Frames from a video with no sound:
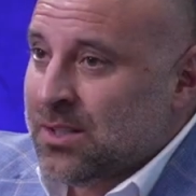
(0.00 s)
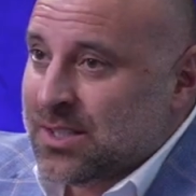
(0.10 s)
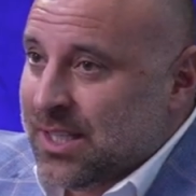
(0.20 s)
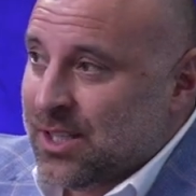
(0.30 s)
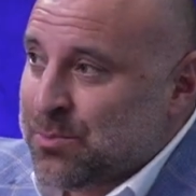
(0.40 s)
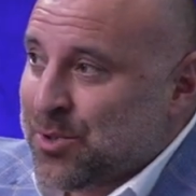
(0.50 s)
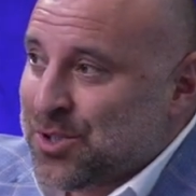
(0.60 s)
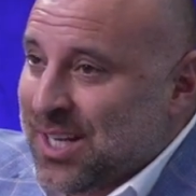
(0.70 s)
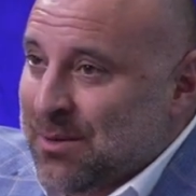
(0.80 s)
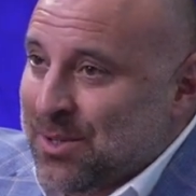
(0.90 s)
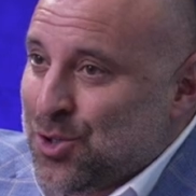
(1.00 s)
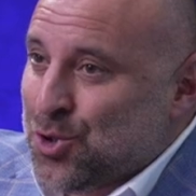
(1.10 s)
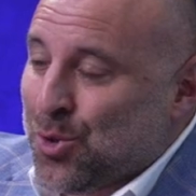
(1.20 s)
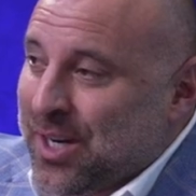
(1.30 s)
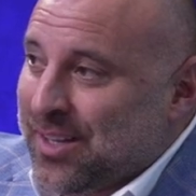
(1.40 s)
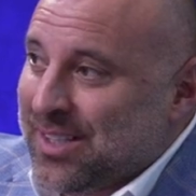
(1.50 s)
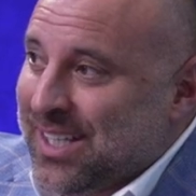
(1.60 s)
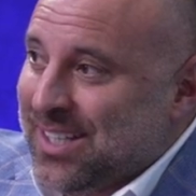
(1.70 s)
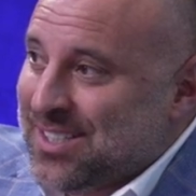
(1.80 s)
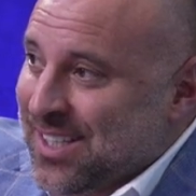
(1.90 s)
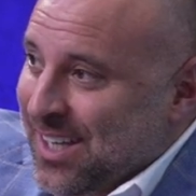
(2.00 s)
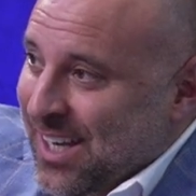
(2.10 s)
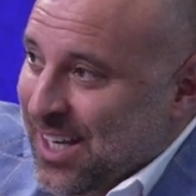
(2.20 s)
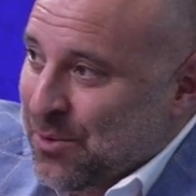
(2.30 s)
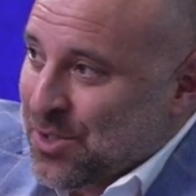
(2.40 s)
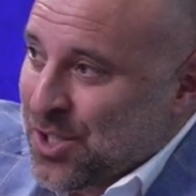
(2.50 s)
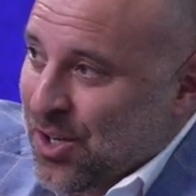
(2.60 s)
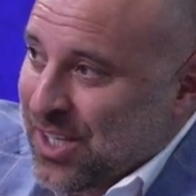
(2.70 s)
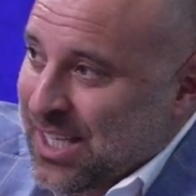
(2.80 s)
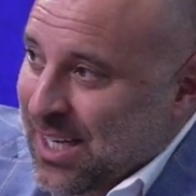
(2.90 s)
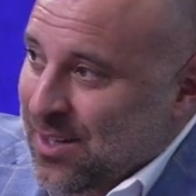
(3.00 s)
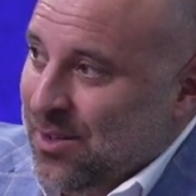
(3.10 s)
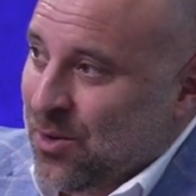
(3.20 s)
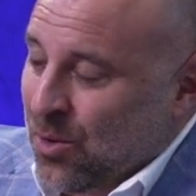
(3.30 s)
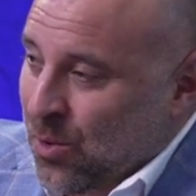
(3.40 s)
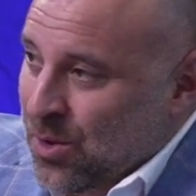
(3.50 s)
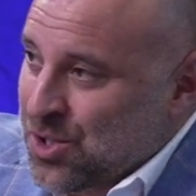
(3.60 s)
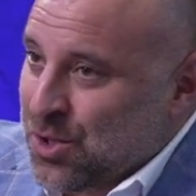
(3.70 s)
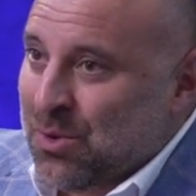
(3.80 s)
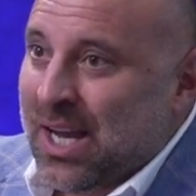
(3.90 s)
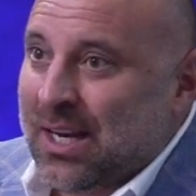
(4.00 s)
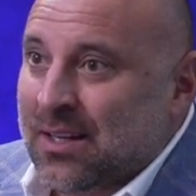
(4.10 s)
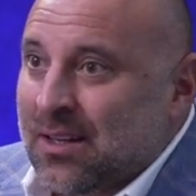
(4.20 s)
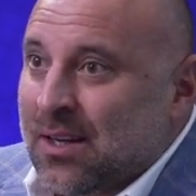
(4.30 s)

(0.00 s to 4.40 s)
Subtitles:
salesperson had majority of the leads, and it was all yellow or orange and red.